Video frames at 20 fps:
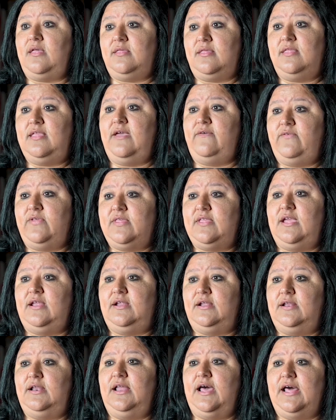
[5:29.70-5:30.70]

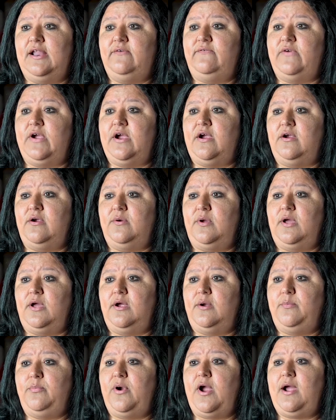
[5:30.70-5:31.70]
devastated a lot of
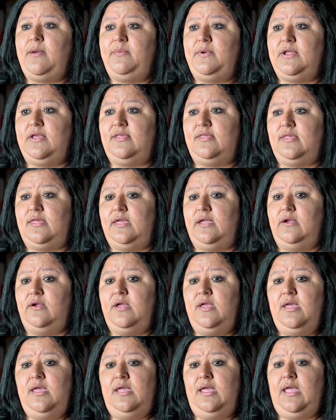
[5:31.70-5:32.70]
our properties here,
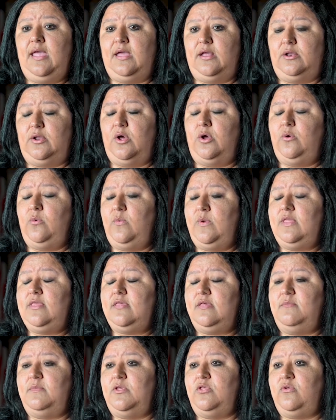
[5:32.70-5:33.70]
along with
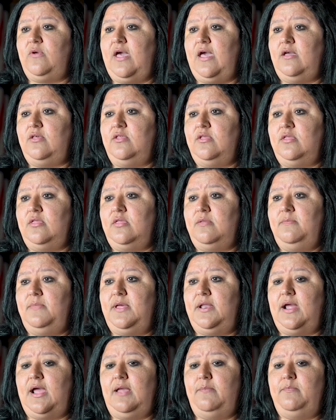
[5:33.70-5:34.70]
some attractions.
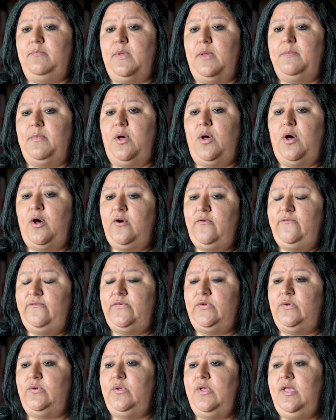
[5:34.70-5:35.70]
But I'm
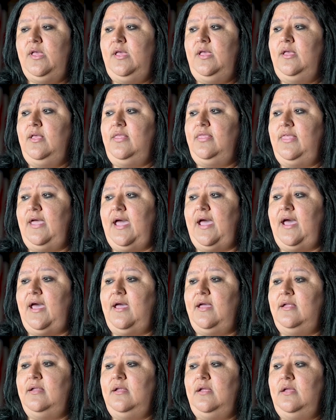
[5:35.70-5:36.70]
hopeful
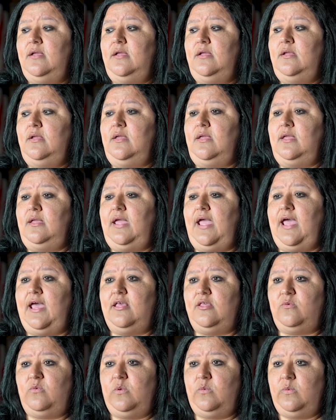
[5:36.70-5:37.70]
that
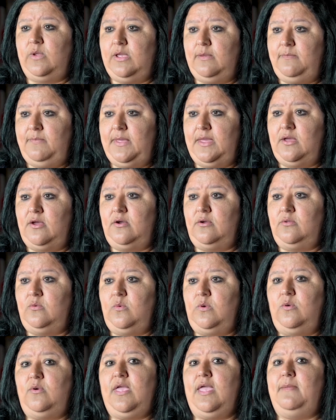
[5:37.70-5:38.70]
as we rebuild,
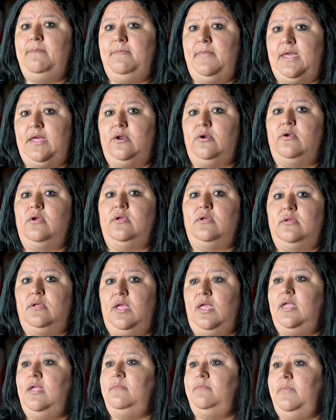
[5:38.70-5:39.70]
we'll get better
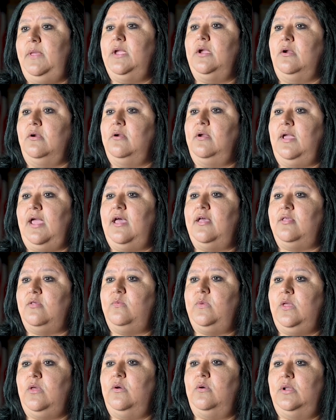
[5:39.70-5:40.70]
and bigger as
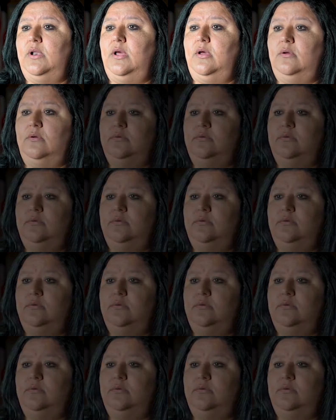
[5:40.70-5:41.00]
we go along.